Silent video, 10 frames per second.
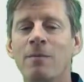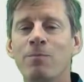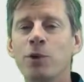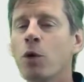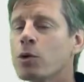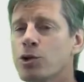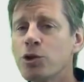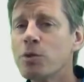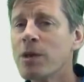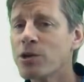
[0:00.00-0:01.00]
Don't
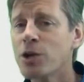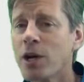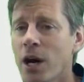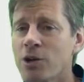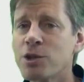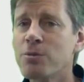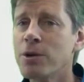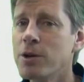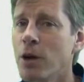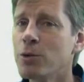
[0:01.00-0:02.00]
assume that your customer
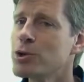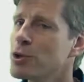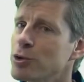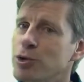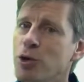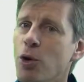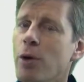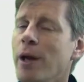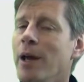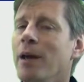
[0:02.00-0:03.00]
knows your
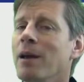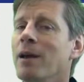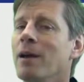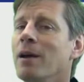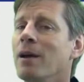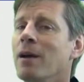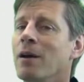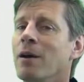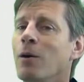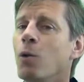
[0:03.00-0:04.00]
story.
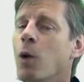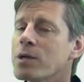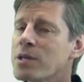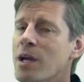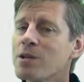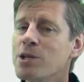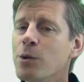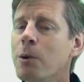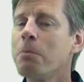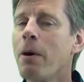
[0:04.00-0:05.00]
What sets
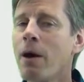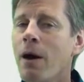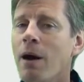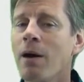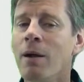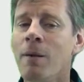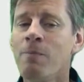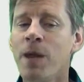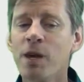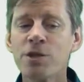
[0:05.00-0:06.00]
you apart?
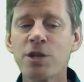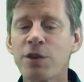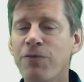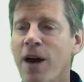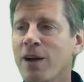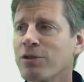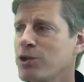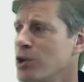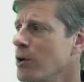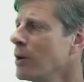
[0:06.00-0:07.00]
Is it the fact
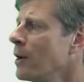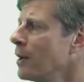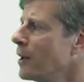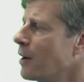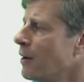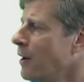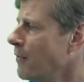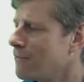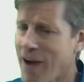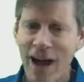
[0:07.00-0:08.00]
that you're,
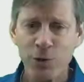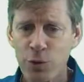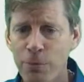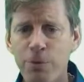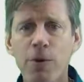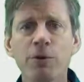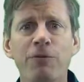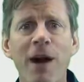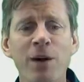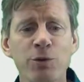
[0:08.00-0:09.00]
factory approved or
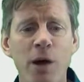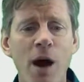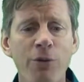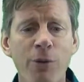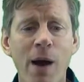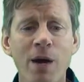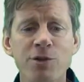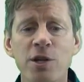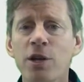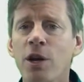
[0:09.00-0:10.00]
factory authorized,
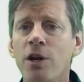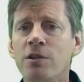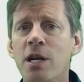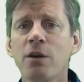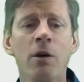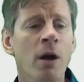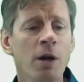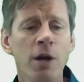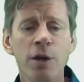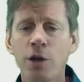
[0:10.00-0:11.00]
you're a dealer,
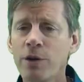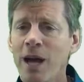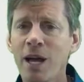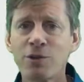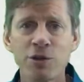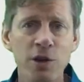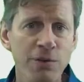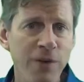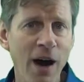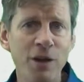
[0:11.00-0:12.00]
you're NATE
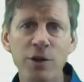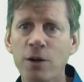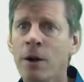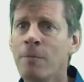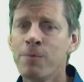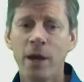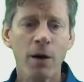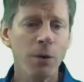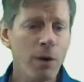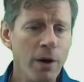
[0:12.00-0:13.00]
certified, you're,
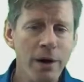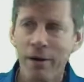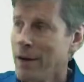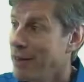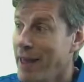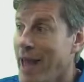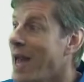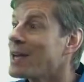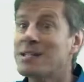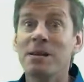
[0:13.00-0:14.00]
the
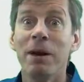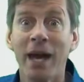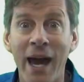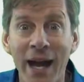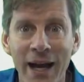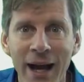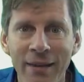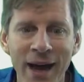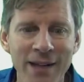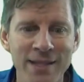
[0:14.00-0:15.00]
ASE mechanic on
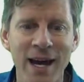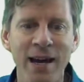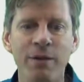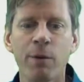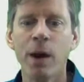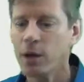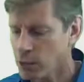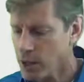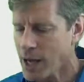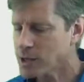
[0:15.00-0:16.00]
that side of it, right? You're
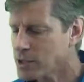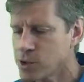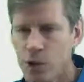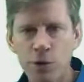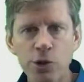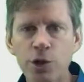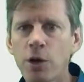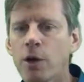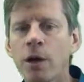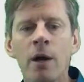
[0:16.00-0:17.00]
licensed, you're
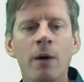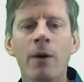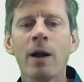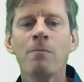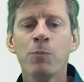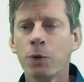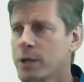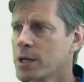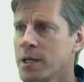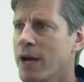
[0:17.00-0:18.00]
insured, right? Well,
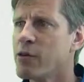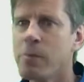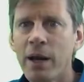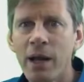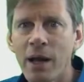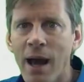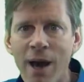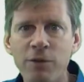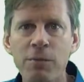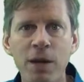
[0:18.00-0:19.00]
doesn't everybody
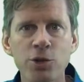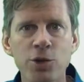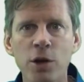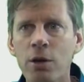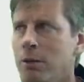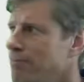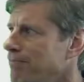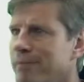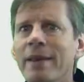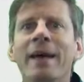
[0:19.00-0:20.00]
have to be insured?
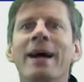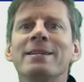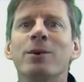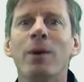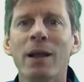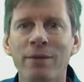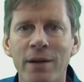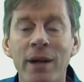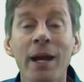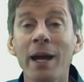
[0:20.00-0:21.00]
That's irrelevant.
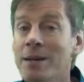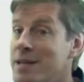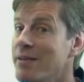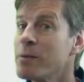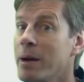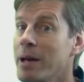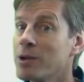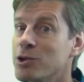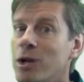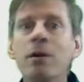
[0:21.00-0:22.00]
Is everybody
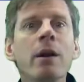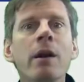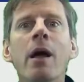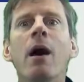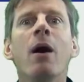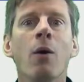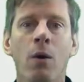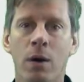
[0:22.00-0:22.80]
insured? No.